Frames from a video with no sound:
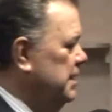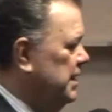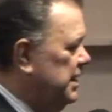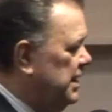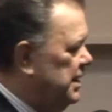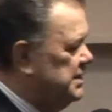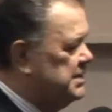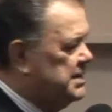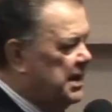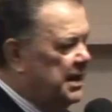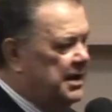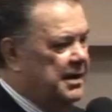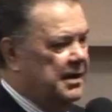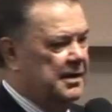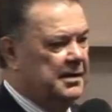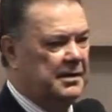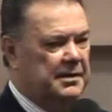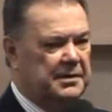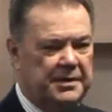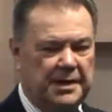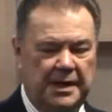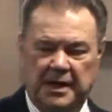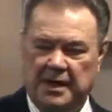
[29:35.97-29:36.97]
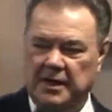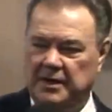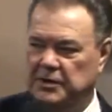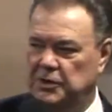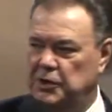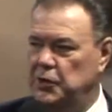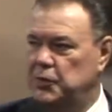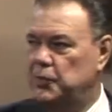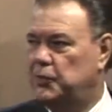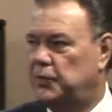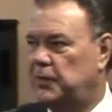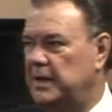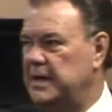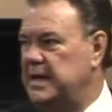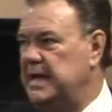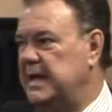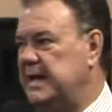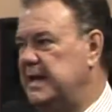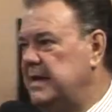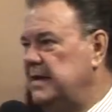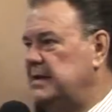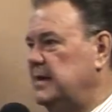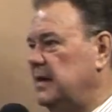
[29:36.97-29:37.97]
It's held, you
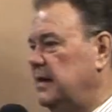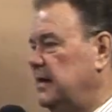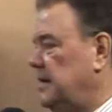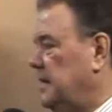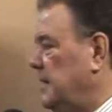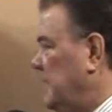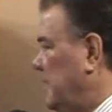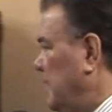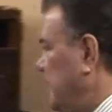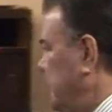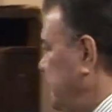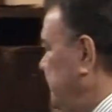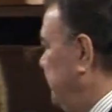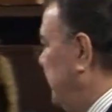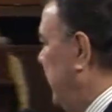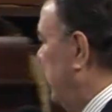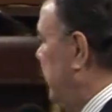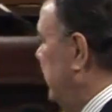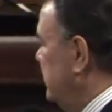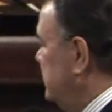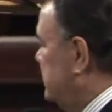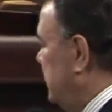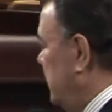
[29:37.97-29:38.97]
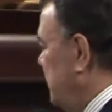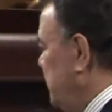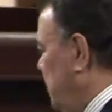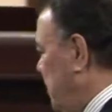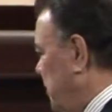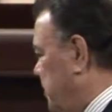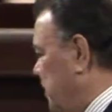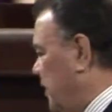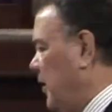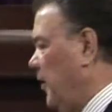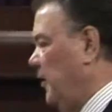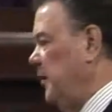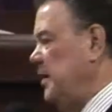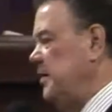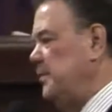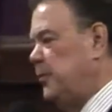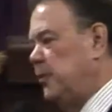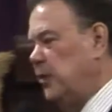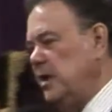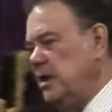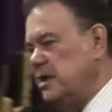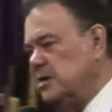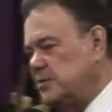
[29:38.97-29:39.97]
read, and they say, you can only
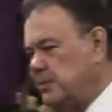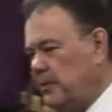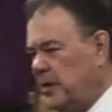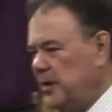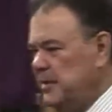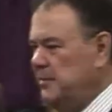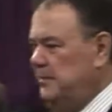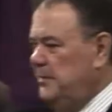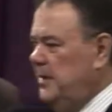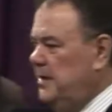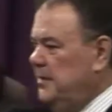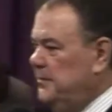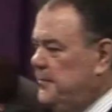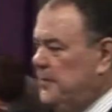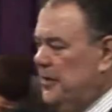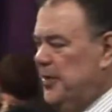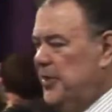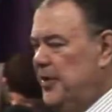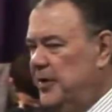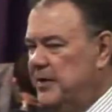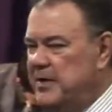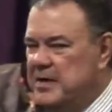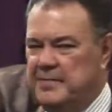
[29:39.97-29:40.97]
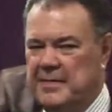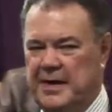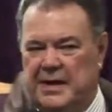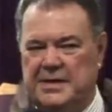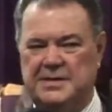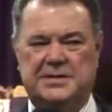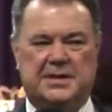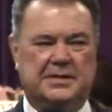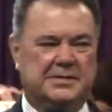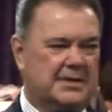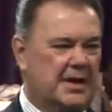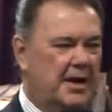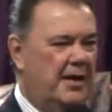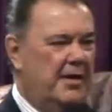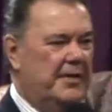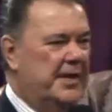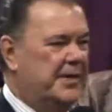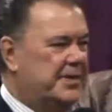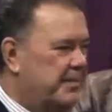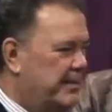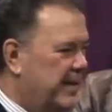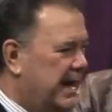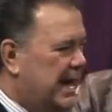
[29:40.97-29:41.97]
preach, Brother Beard, for 30 minutes because all
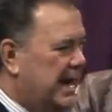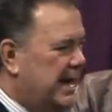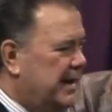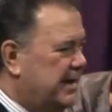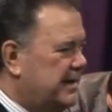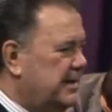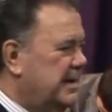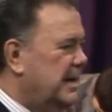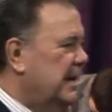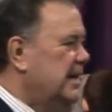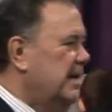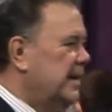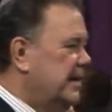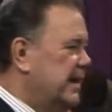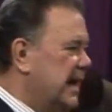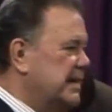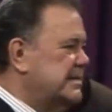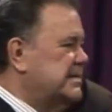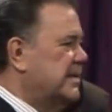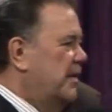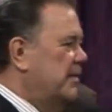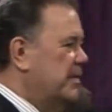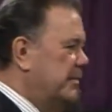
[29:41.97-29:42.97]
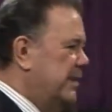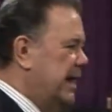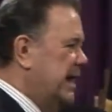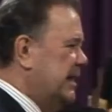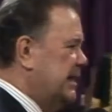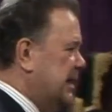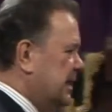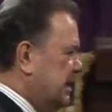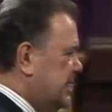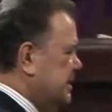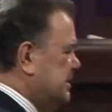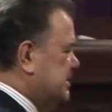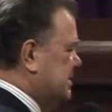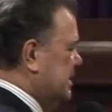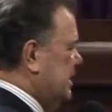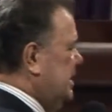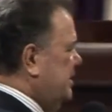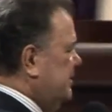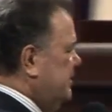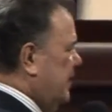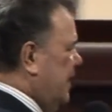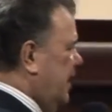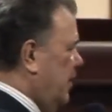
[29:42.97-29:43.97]
that the mind, that's all the mind can
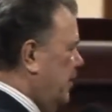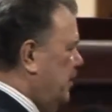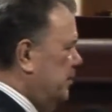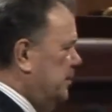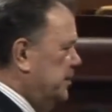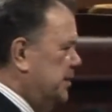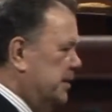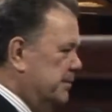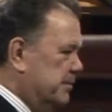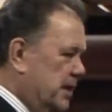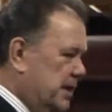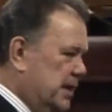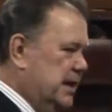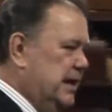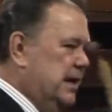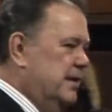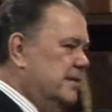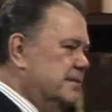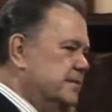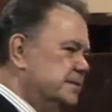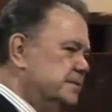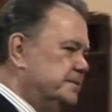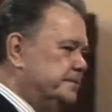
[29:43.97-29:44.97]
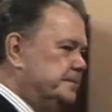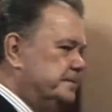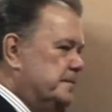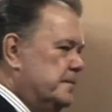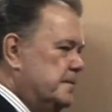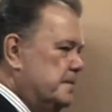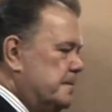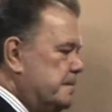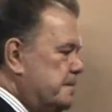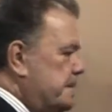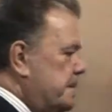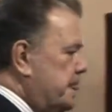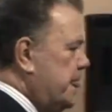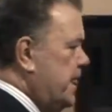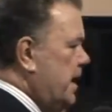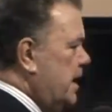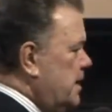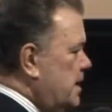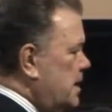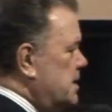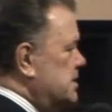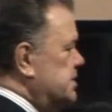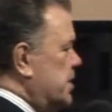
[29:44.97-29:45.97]
conceive and hold and believe.
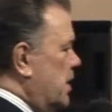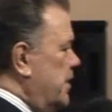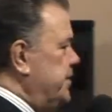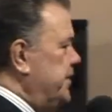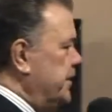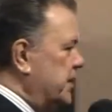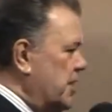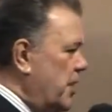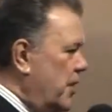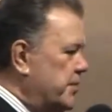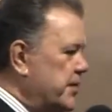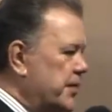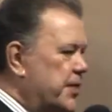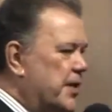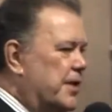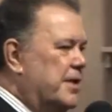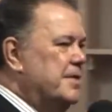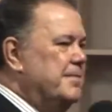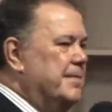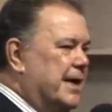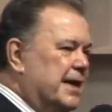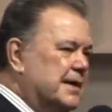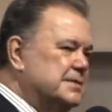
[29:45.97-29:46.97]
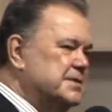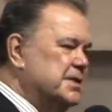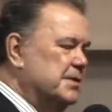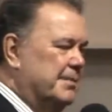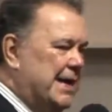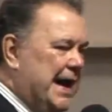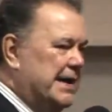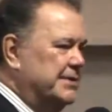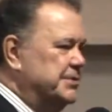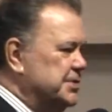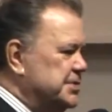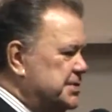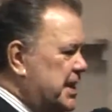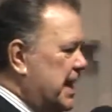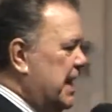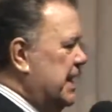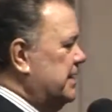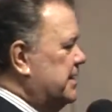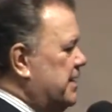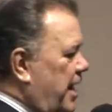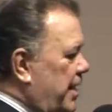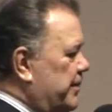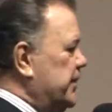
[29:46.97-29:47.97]
So if you go over 30 minutes, the mind just
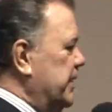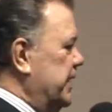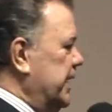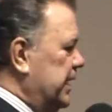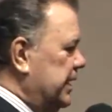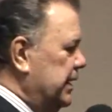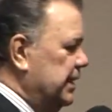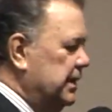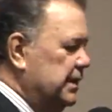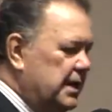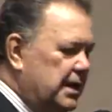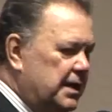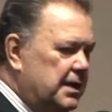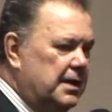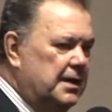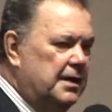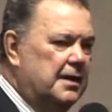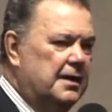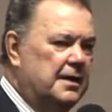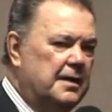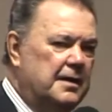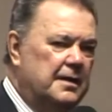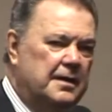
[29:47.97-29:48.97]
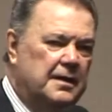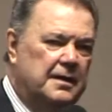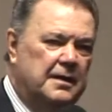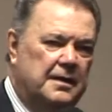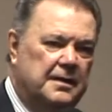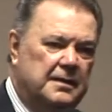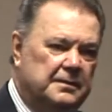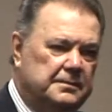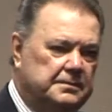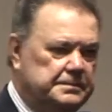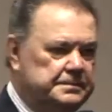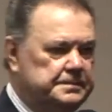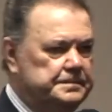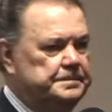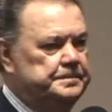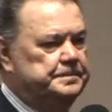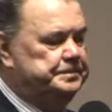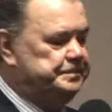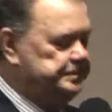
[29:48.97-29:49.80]
can't comprehend it.